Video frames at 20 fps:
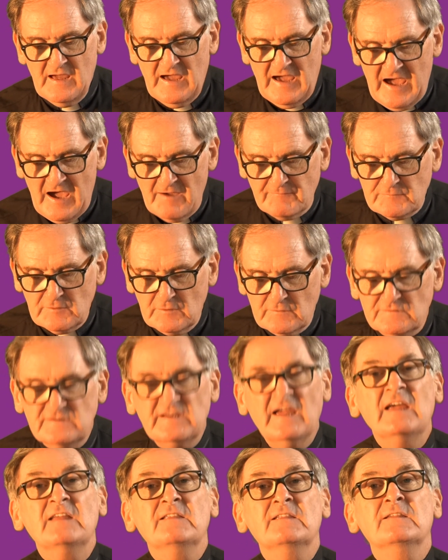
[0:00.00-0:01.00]
after
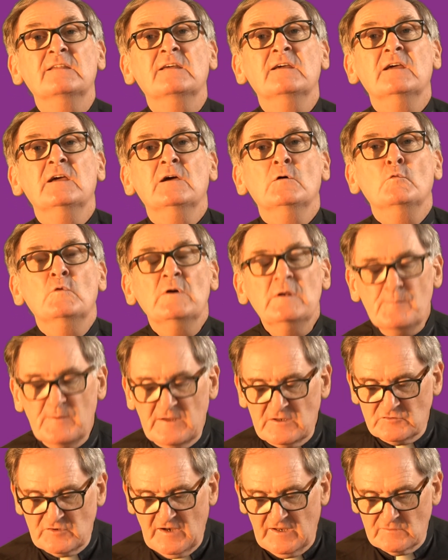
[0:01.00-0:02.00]
death will
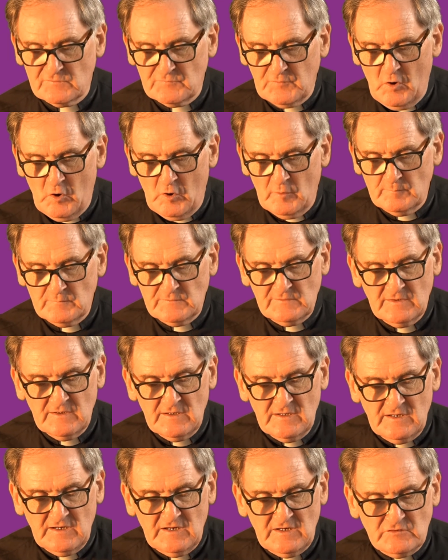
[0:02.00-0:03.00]
be transformed
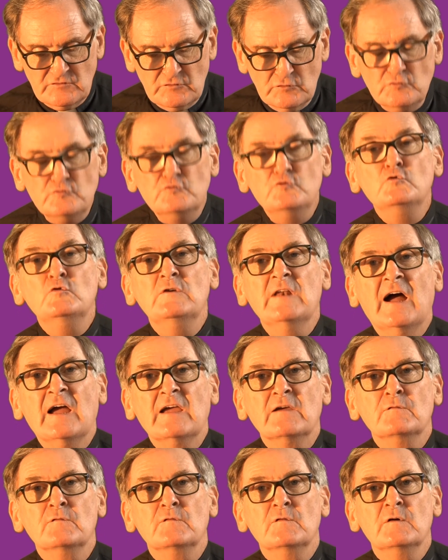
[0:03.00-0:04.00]
into new
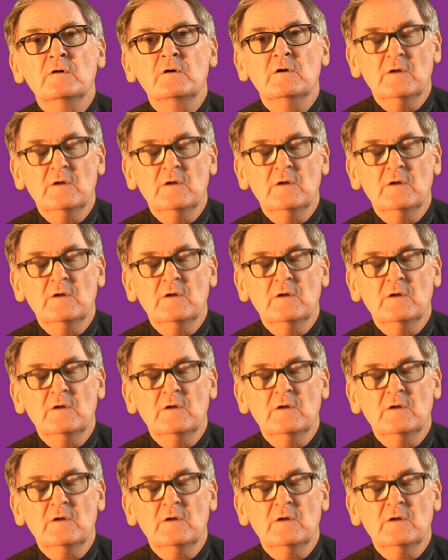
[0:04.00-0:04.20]
life,